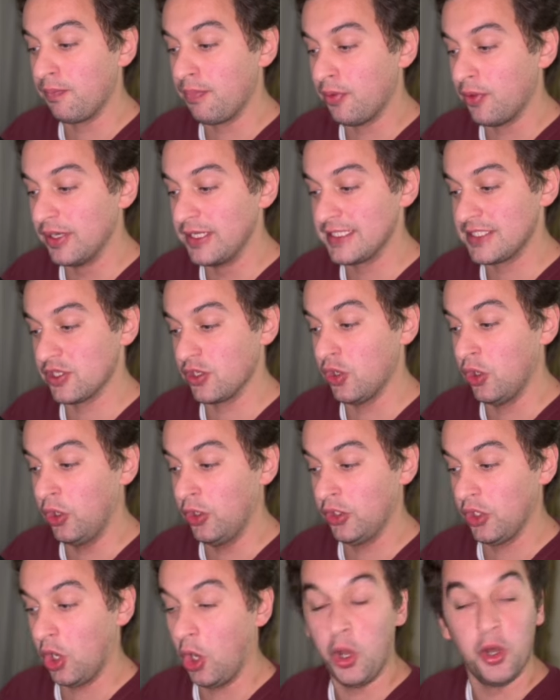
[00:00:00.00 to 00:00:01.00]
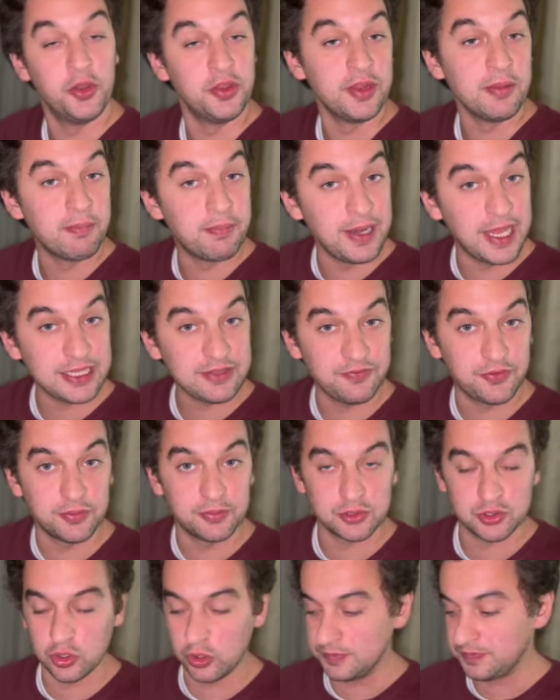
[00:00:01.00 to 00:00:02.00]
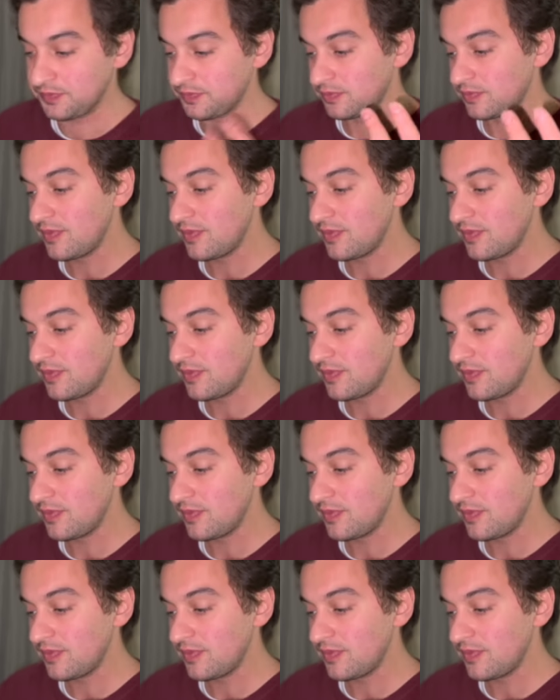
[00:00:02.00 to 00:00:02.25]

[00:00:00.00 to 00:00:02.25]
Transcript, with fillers: points earned on the platform. So